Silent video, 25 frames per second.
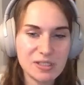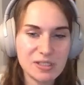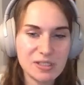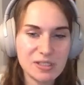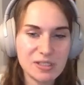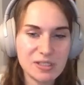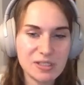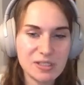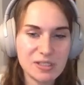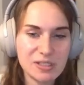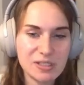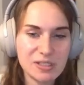
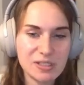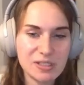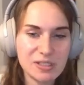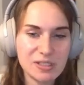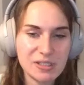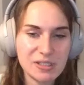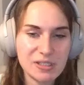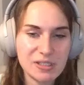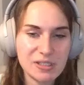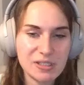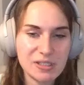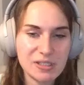saw
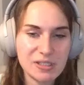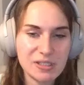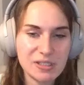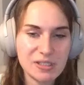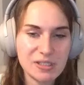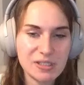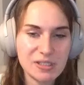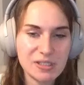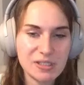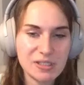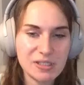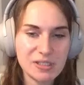
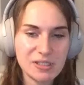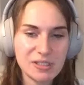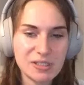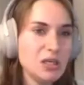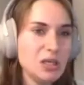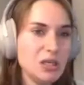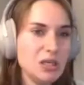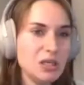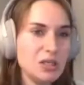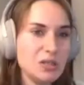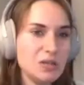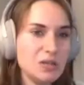previously,
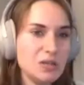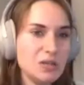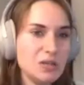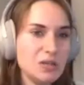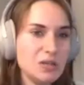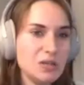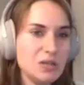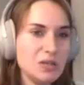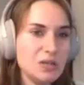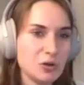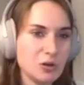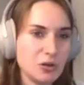
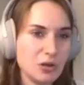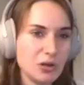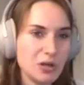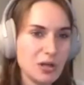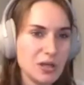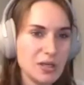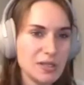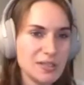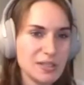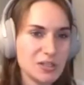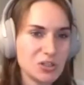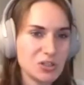these were
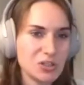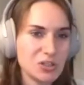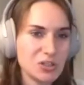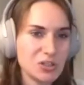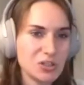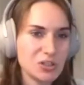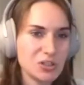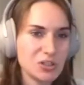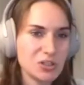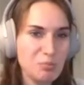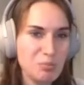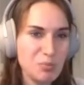essentially
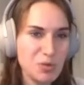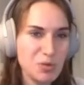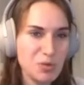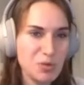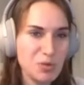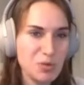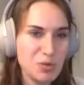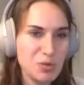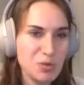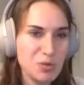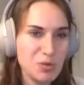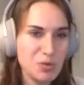
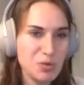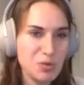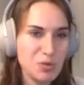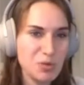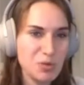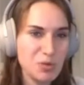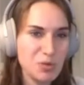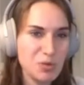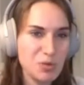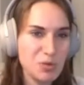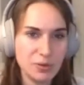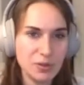submissions
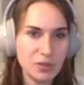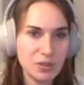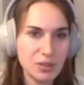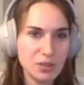to